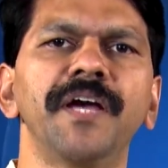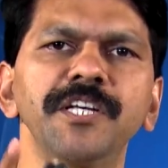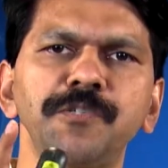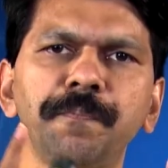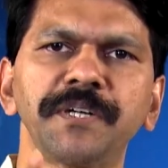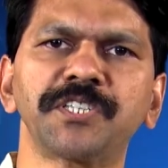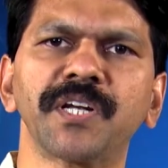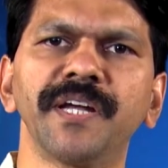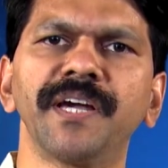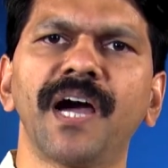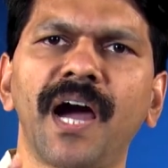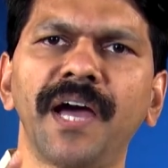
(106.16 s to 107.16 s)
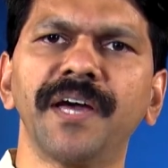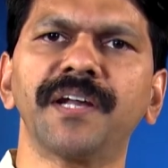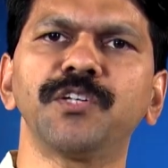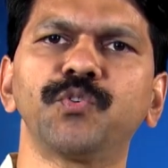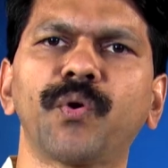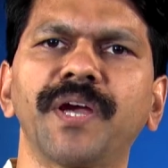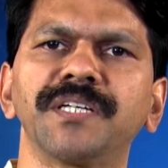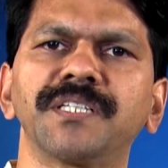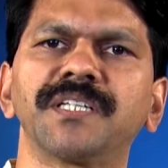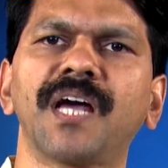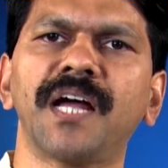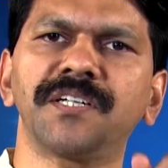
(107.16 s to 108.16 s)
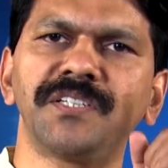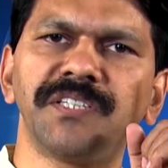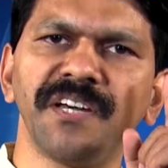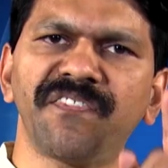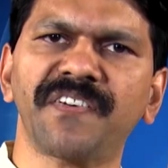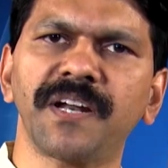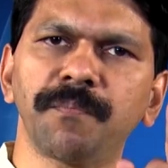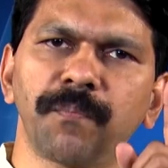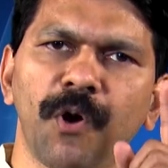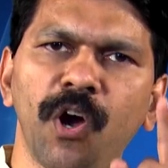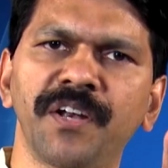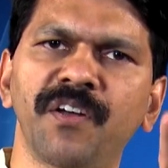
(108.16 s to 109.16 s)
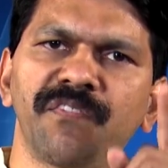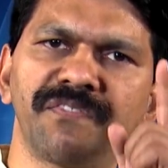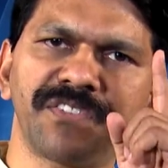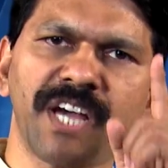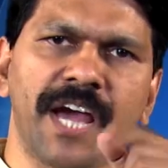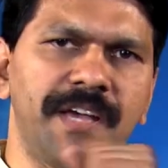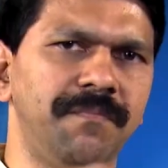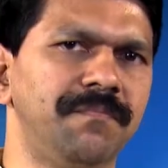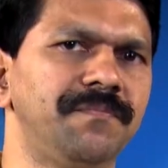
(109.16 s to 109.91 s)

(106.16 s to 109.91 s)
especially higher education at different point of time.